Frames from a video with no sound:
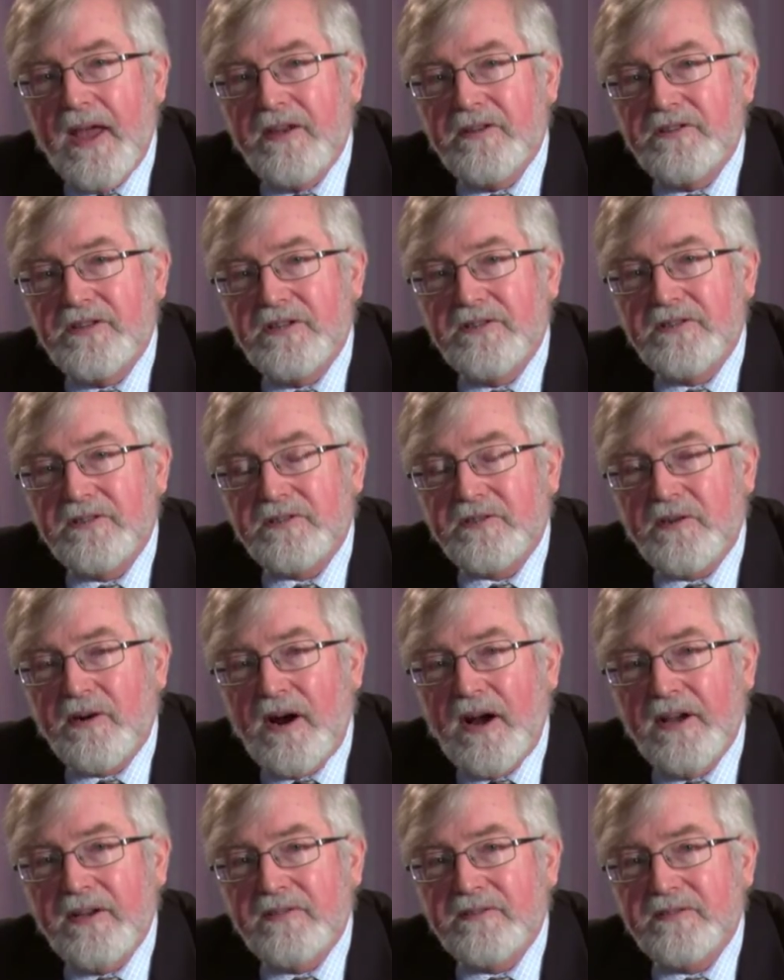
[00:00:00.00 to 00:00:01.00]
And Jesus
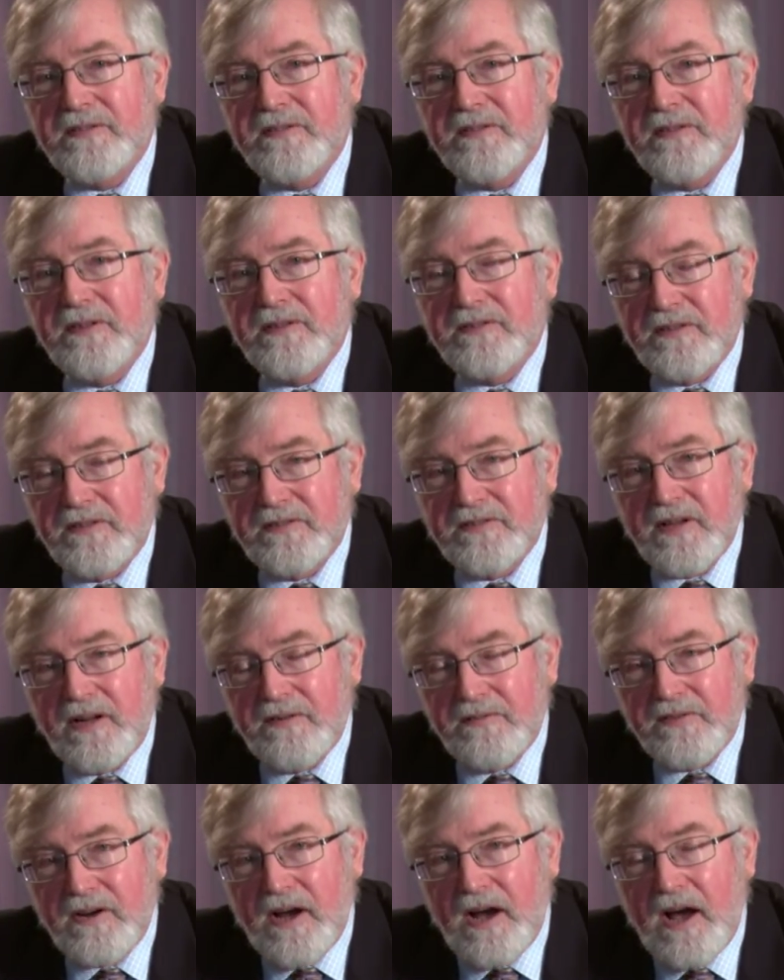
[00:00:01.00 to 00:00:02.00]
Christ the
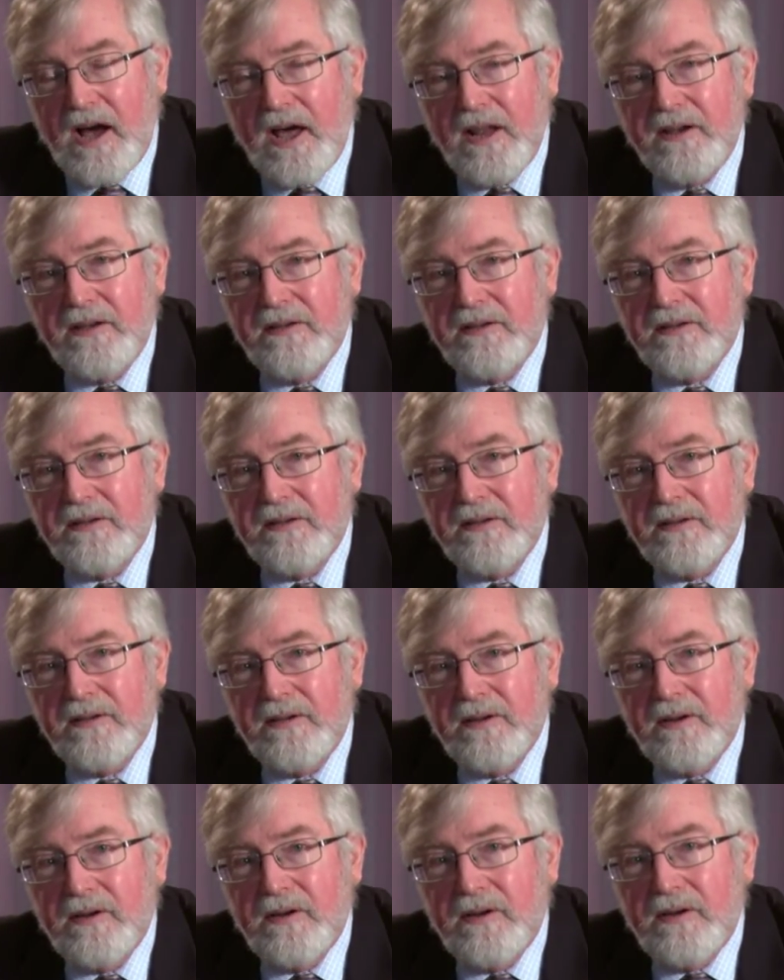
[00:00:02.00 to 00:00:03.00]
Son of God.
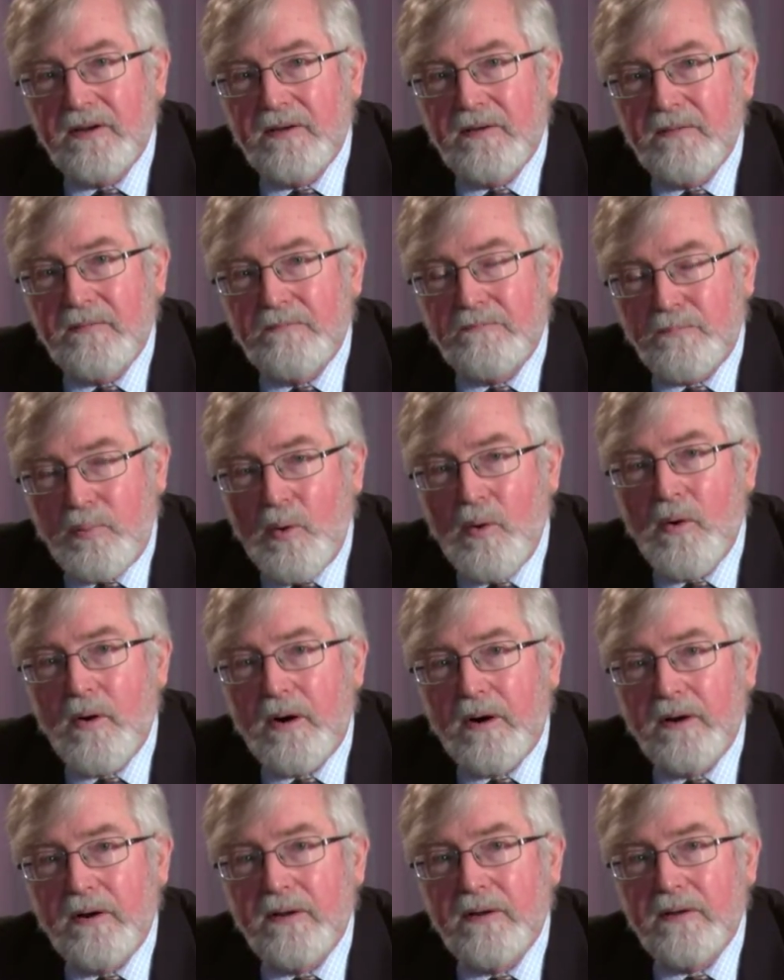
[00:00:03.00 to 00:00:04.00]

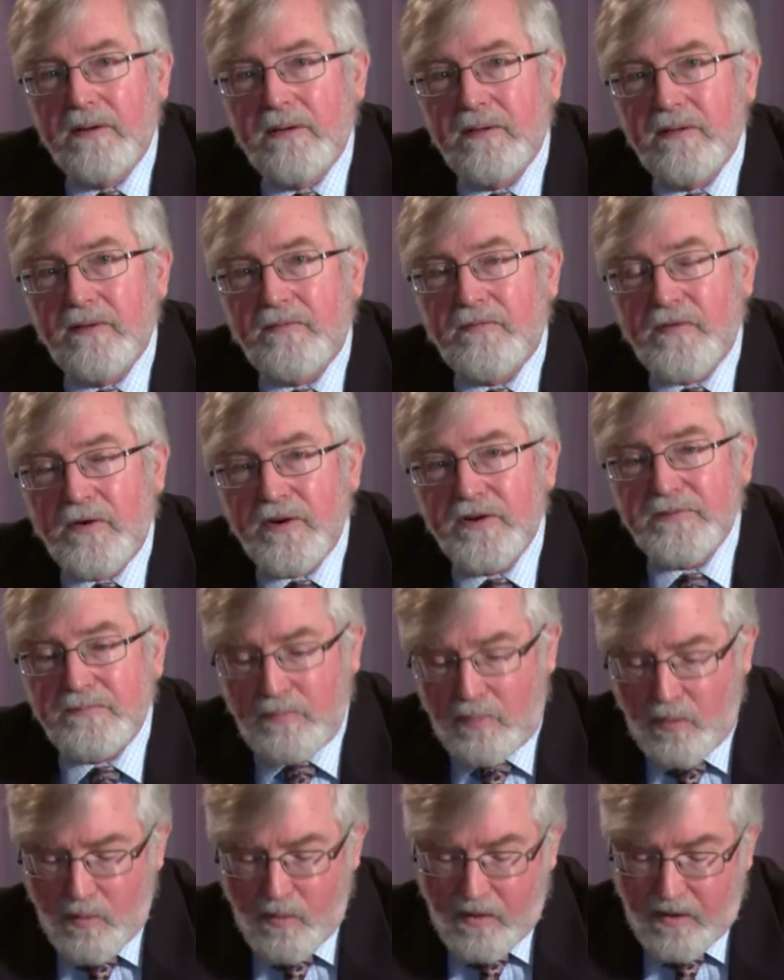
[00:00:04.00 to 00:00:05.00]
Born,
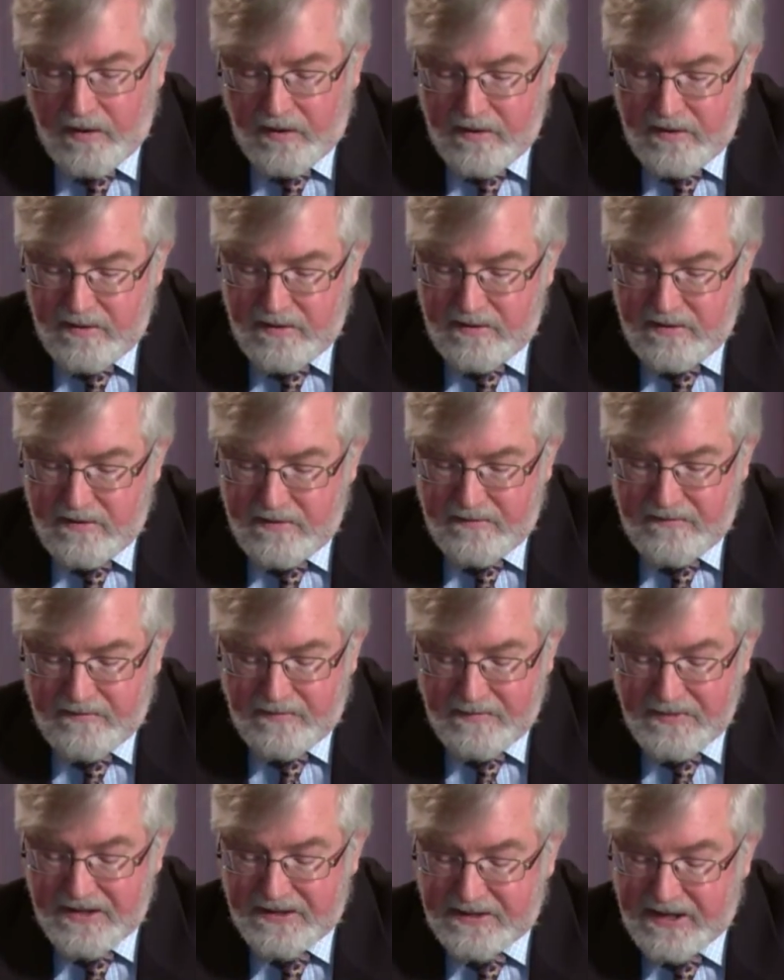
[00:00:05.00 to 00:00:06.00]
firstborn
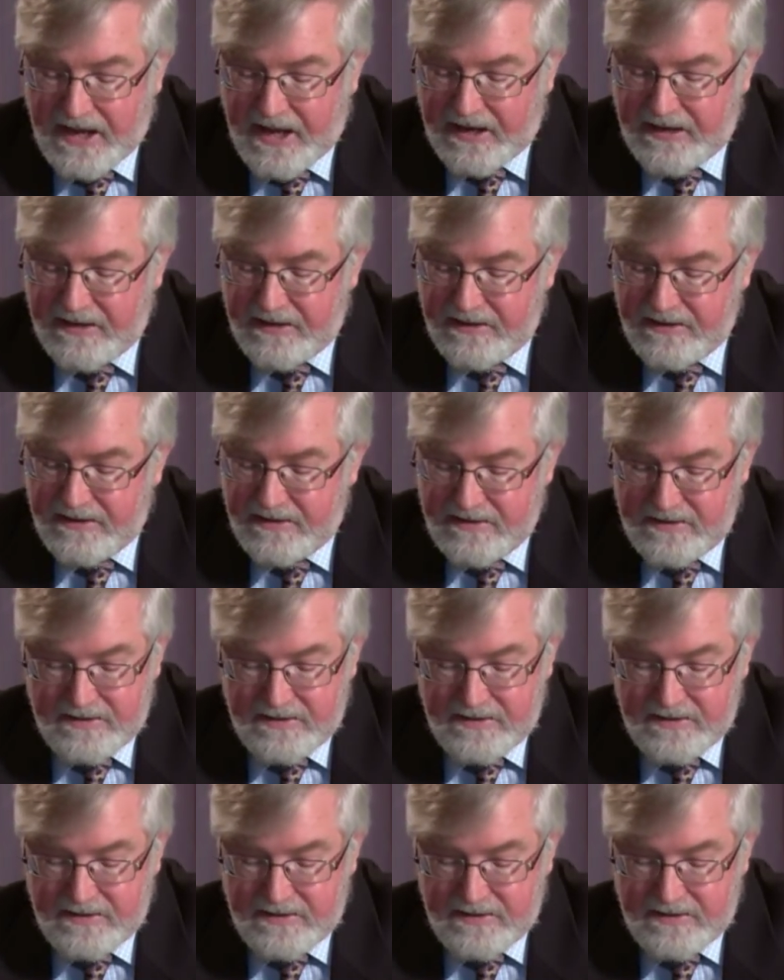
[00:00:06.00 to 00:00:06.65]
from the dead.